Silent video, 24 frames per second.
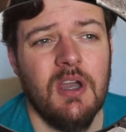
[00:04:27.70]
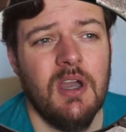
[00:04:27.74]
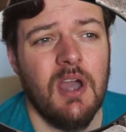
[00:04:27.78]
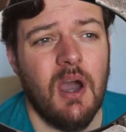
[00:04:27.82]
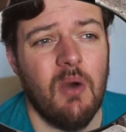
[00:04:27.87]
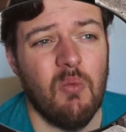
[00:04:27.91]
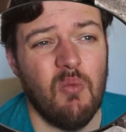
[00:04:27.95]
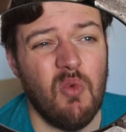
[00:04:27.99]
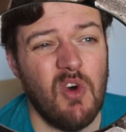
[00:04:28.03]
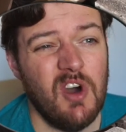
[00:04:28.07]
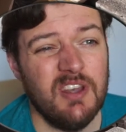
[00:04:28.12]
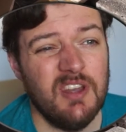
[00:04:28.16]

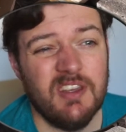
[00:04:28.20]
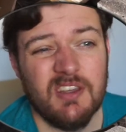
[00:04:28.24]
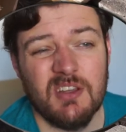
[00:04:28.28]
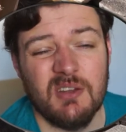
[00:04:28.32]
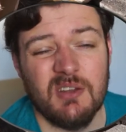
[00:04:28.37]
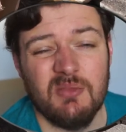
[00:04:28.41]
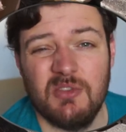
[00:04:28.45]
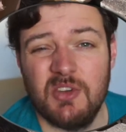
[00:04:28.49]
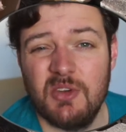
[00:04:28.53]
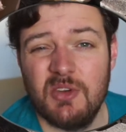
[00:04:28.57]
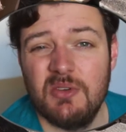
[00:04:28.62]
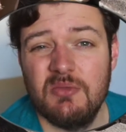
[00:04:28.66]
And what I ended
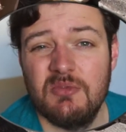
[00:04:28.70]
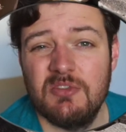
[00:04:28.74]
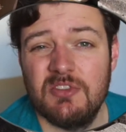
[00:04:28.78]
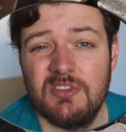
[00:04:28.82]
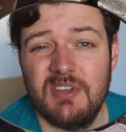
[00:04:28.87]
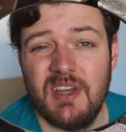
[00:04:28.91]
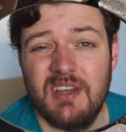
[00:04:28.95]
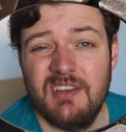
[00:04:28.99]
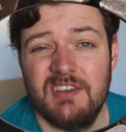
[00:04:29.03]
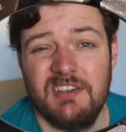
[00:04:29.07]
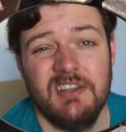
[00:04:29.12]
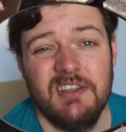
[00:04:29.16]
up doing was
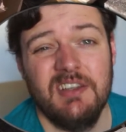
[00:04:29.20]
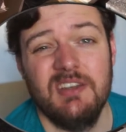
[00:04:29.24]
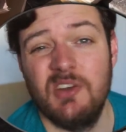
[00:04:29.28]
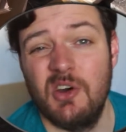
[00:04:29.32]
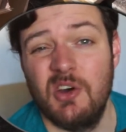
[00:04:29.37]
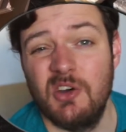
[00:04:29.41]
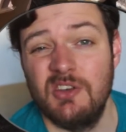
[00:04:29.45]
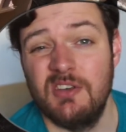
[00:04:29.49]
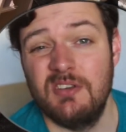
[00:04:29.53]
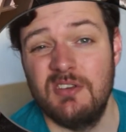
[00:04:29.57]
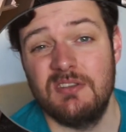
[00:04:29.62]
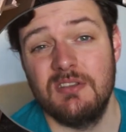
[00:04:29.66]
actually
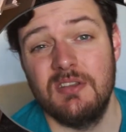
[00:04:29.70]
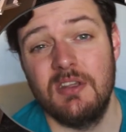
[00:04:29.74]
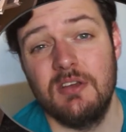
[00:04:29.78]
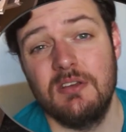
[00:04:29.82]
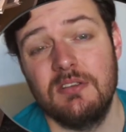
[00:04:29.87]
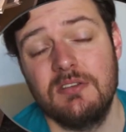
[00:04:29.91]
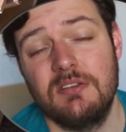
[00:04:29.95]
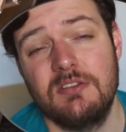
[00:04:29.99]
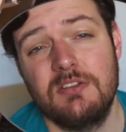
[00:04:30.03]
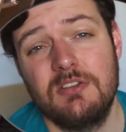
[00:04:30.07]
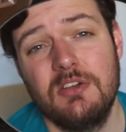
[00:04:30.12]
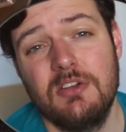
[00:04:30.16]
not using
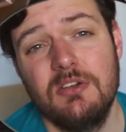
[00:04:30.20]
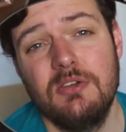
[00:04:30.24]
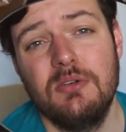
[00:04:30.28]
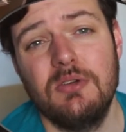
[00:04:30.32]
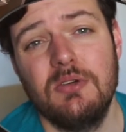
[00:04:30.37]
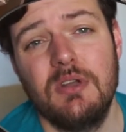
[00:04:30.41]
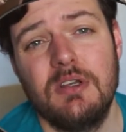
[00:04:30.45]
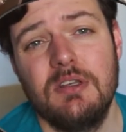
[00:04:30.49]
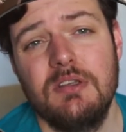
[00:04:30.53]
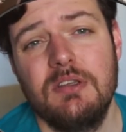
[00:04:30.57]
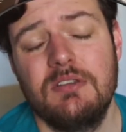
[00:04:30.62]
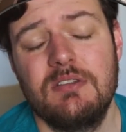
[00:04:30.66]
those at all.
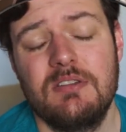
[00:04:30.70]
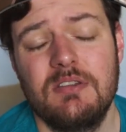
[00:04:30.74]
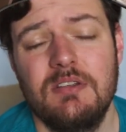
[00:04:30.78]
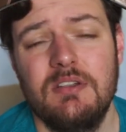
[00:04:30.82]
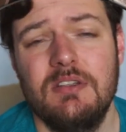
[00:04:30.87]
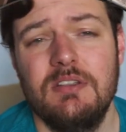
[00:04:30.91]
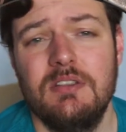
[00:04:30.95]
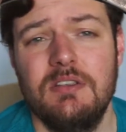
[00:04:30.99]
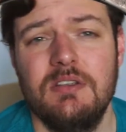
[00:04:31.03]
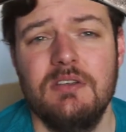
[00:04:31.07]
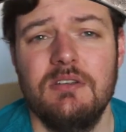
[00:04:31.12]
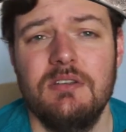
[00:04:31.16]
I
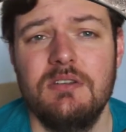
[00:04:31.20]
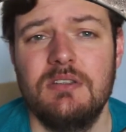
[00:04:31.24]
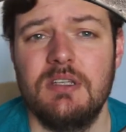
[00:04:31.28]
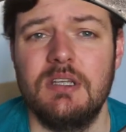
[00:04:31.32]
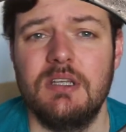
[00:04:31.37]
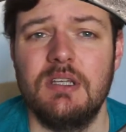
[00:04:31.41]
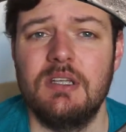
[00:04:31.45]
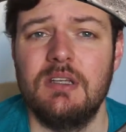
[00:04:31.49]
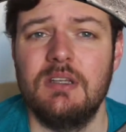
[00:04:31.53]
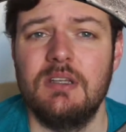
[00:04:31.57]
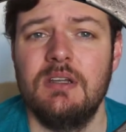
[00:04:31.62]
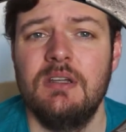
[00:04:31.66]
started
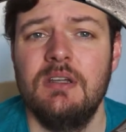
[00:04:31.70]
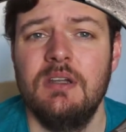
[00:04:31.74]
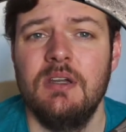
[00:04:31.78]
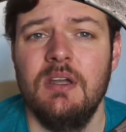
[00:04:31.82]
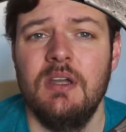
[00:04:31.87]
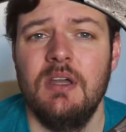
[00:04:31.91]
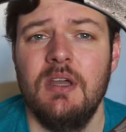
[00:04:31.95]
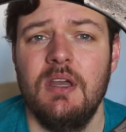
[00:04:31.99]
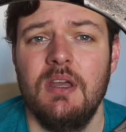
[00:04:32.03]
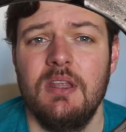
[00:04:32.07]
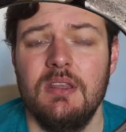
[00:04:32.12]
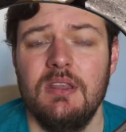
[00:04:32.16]
using
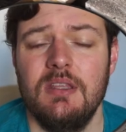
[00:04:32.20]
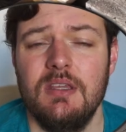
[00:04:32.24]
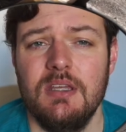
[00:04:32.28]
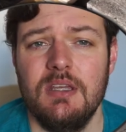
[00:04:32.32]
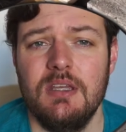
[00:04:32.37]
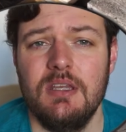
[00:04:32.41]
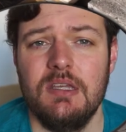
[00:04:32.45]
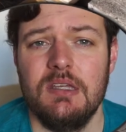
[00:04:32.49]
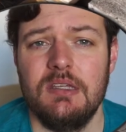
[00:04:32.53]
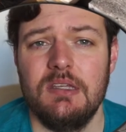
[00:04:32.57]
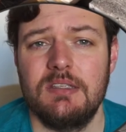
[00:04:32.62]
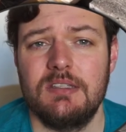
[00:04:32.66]

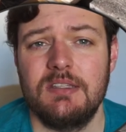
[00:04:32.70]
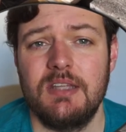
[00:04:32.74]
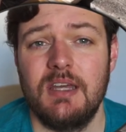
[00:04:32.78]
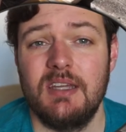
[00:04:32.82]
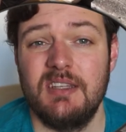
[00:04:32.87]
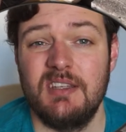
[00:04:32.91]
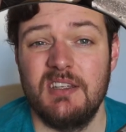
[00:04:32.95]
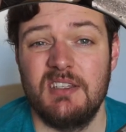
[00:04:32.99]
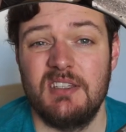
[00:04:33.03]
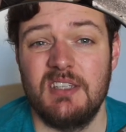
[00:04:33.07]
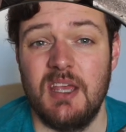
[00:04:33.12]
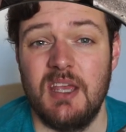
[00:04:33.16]
the
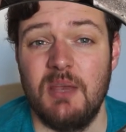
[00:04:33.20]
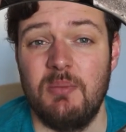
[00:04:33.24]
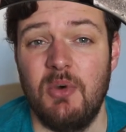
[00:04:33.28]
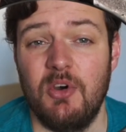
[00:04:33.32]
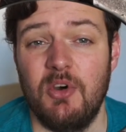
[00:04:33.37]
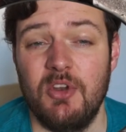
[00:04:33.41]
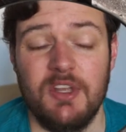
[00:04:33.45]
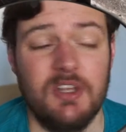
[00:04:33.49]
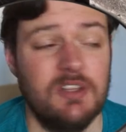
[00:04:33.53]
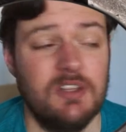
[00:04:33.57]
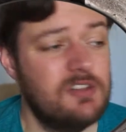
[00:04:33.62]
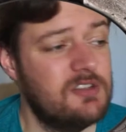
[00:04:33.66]
standard tip
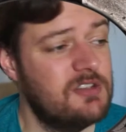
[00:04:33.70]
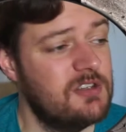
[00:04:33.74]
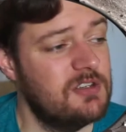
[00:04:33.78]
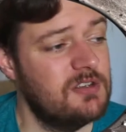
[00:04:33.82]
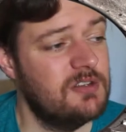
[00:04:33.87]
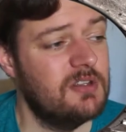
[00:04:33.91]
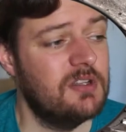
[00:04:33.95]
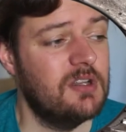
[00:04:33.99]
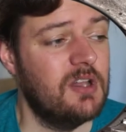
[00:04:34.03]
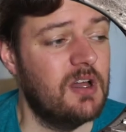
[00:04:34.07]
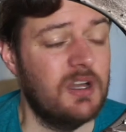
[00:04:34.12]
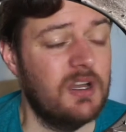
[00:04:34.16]
on it to do
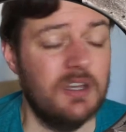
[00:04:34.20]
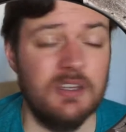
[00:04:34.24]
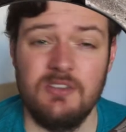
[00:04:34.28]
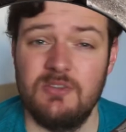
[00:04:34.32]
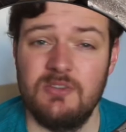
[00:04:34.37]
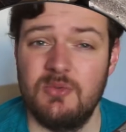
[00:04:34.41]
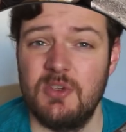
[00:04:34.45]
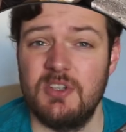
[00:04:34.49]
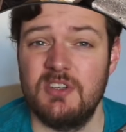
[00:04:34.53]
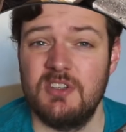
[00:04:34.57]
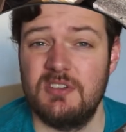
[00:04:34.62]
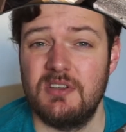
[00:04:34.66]
the lines,
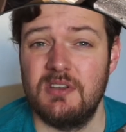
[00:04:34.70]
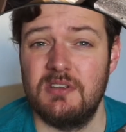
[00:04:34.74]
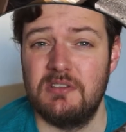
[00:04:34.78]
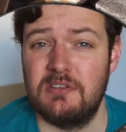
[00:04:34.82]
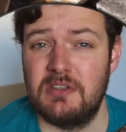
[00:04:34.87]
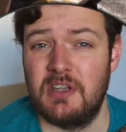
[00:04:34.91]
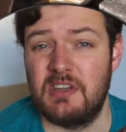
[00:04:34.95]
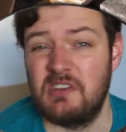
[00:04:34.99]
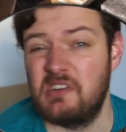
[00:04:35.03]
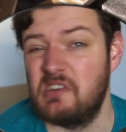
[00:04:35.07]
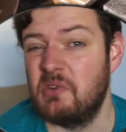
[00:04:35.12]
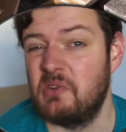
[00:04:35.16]
which does
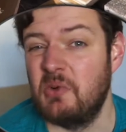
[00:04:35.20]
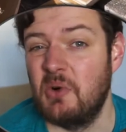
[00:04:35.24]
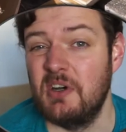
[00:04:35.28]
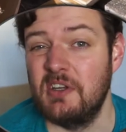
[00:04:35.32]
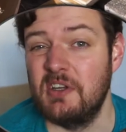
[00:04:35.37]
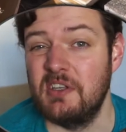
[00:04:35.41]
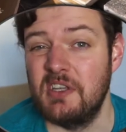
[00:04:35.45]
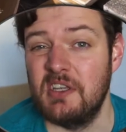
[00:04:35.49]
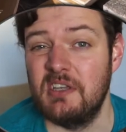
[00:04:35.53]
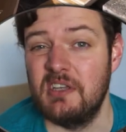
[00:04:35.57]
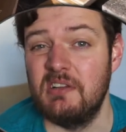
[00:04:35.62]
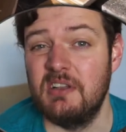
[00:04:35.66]
actually quite
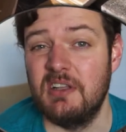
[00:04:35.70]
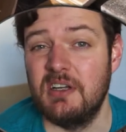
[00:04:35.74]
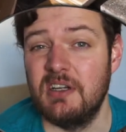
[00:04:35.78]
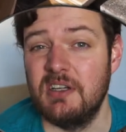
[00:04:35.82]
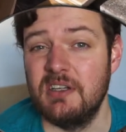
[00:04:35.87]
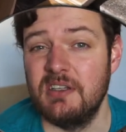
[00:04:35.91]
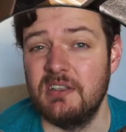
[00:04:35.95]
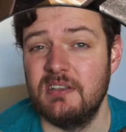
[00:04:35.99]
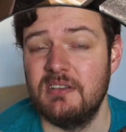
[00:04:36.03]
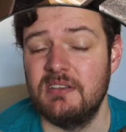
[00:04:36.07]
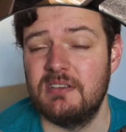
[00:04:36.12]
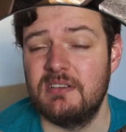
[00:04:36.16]
neat
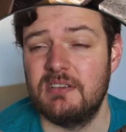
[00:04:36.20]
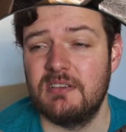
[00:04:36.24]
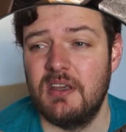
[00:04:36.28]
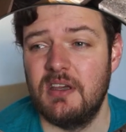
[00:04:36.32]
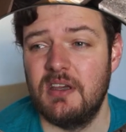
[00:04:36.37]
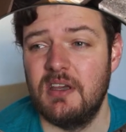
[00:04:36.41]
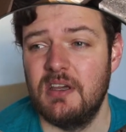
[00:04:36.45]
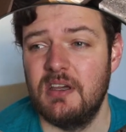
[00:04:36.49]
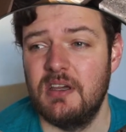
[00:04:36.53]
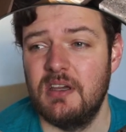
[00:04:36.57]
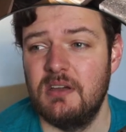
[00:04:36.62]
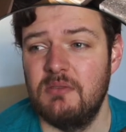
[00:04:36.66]
lines,
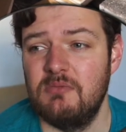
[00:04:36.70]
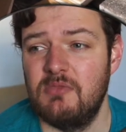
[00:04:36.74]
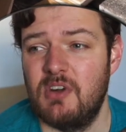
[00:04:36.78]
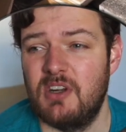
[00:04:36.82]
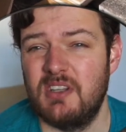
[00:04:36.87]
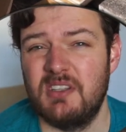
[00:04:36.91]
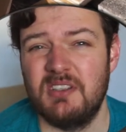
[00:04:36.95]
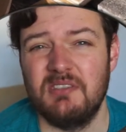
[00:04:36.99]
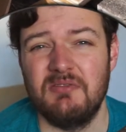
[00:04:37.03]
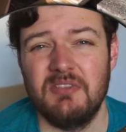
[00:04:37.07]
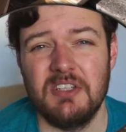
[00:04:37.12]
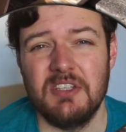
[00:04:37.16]

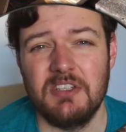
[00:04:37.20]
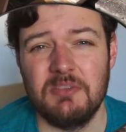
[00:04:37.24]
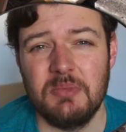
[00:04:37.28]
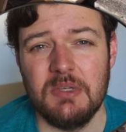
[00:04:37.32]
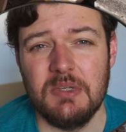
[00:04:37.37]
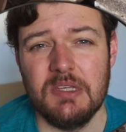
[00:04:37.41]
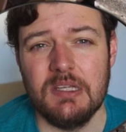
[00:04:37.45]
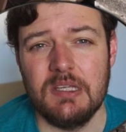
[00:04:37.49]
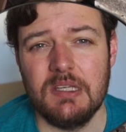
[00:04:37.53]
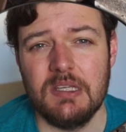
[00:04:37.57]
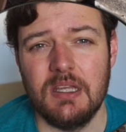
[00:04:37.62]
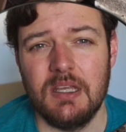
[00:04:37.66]
relatively
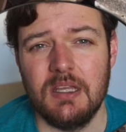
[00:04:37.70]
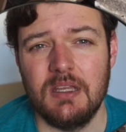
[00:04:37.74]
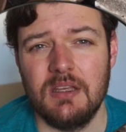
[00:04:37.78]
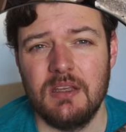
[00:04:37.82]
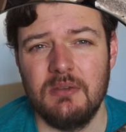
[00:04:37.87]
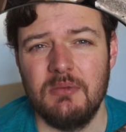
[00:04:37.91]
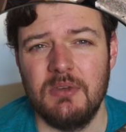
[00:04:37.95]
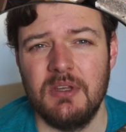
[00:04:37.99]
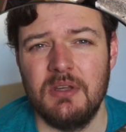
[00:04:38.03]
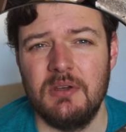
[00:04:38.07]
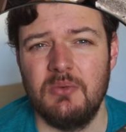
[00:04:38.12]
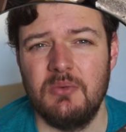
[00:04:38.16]
speaking. I
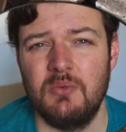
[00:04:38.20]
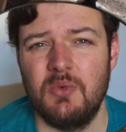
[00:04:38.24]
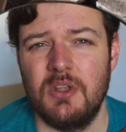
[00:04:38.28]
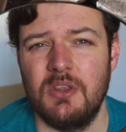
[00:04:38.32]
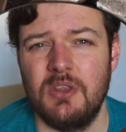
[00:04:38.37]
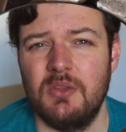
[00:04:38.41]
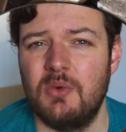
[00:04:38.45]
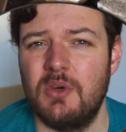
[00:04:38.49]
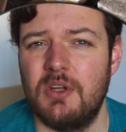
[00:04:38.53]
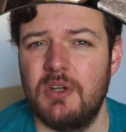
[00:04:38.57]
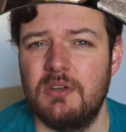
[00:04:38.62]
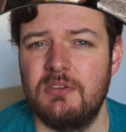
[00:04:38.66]
mean,
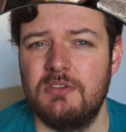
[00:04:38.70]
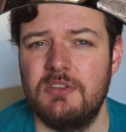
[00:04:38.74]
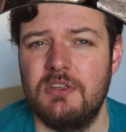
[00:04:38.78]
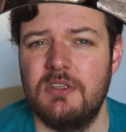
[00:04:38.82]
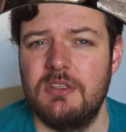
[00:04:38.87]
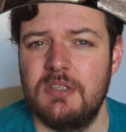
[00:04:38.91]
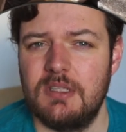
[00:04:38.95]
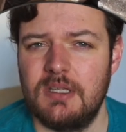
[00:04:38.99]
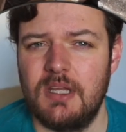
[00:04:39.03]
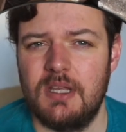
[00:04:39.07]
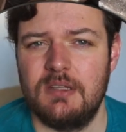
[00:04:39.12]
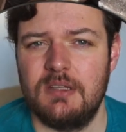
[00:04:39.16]
the one I was
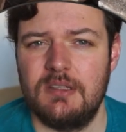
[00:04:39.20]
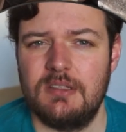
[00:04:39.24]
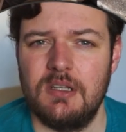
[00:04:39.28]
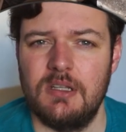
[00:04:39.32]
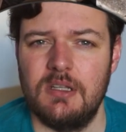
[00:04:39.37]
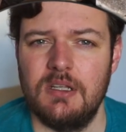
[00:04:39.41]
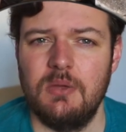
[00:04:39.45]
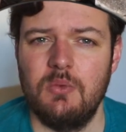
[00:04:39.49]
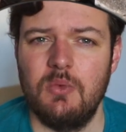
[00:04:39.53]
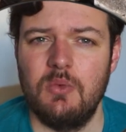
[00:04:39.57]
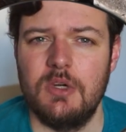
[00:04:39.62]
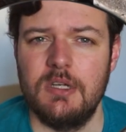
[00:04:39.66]
using had a
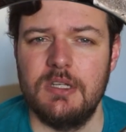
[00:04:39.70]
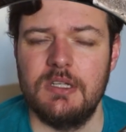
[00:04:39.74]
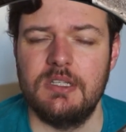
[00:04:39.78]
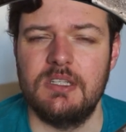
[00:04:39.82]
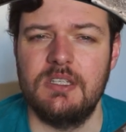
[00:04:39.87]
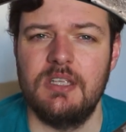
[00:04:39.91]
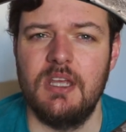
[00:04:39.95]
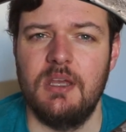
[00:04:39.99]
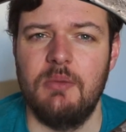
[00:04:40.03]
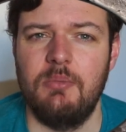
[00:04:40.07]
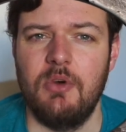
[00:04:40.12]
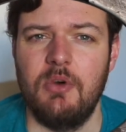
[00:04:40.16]
slightly wider
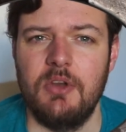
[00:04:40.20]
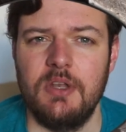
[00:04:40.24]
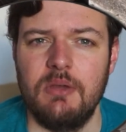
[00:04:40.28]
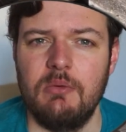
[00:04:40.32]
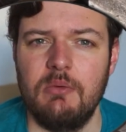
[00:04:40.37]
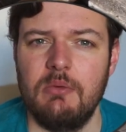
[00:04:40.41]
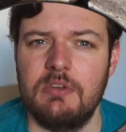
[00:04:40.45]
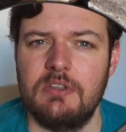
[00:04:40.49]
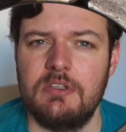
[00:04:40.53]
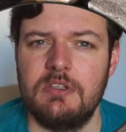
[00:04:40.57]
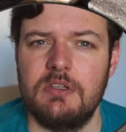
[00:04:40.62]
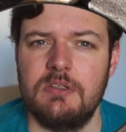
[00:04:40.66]
tip on it,
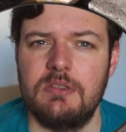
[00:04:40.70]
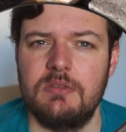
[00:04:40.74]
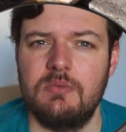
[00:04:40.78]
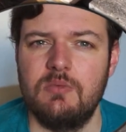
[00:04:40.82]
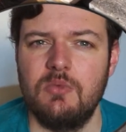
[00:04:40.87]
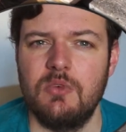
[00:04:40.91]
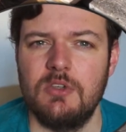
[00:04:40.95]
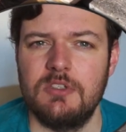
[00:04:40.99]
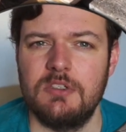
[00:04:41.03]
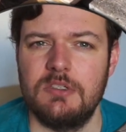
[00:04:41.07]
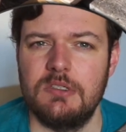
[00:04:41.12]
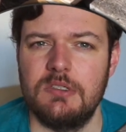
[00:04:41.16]
which just
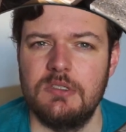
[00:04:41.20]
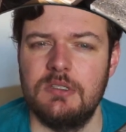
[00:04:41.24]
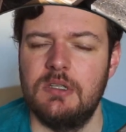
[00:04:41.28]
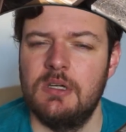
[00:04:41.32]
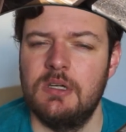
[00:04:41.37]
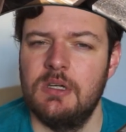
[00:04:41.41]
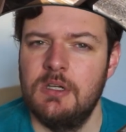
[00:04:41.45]
wasn't